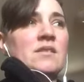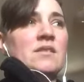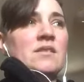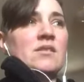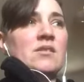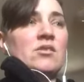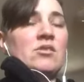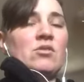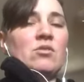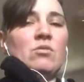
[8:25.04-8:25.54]

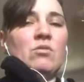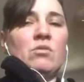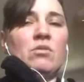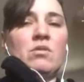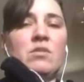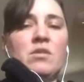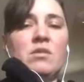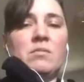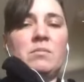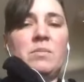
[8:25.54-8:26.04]
So
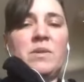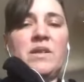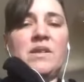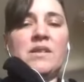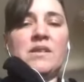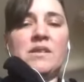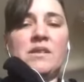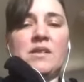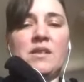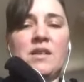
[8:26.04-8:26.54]
the
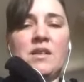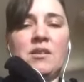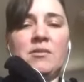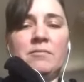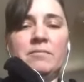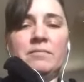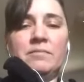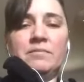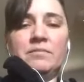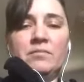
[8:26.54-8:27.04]
biggest
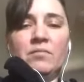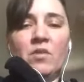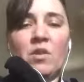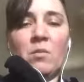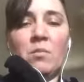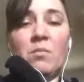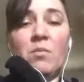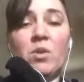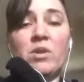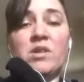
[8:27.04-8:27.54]
thing,
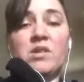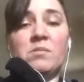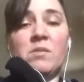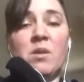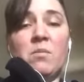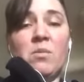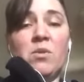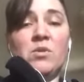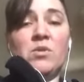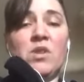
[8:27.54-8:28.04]
what is my
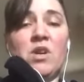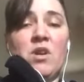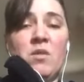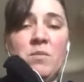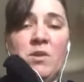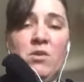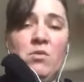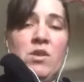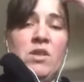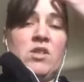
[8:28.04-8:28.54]
most
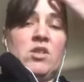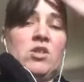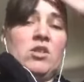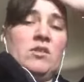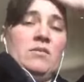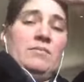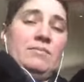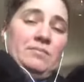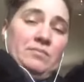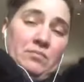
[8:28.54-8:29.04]
common
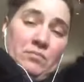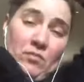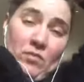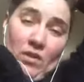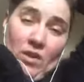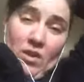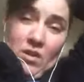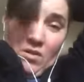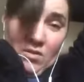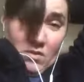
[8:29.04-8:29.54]
question?
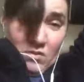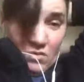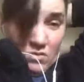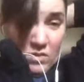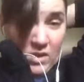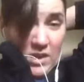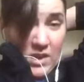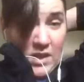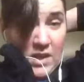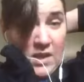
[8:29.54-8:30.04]

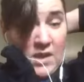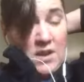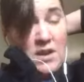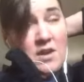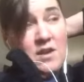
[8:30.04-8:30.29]
Okay.